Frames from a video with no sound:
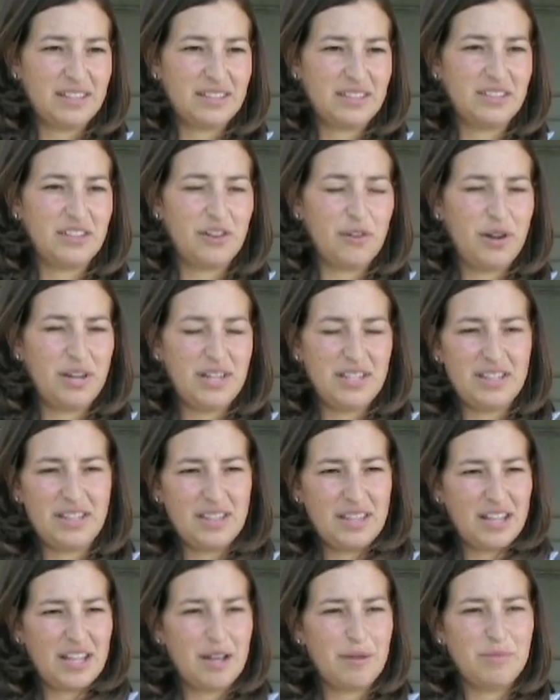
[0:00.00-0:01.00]
So anything
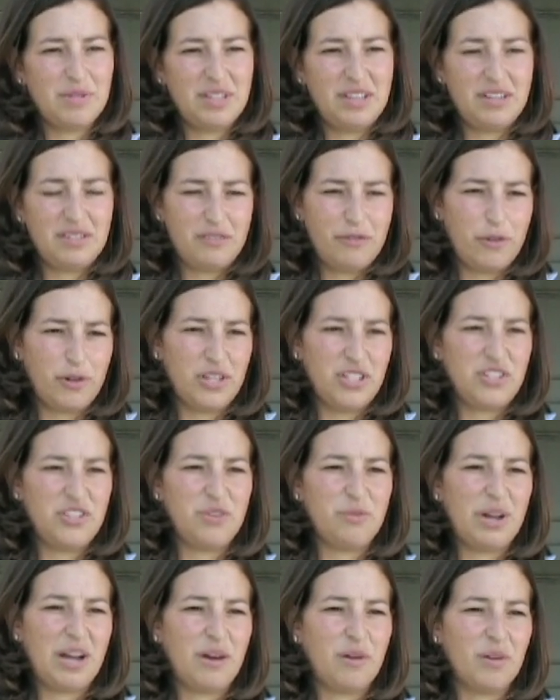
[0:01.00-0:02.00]
that comes in
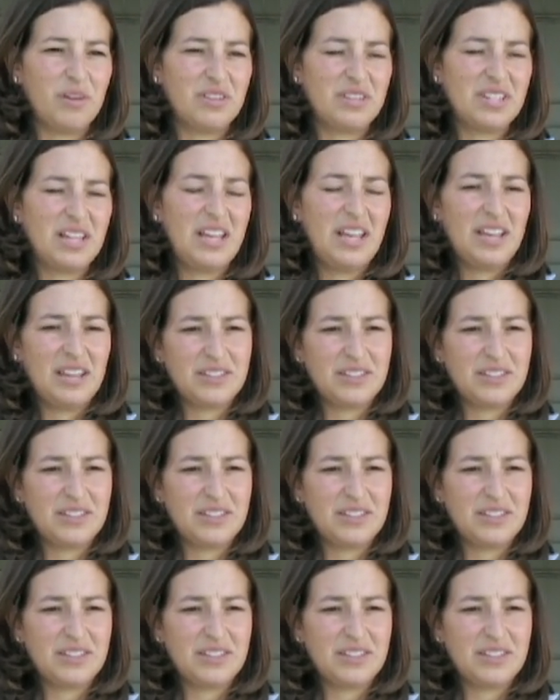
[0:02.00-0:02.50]
42 hours,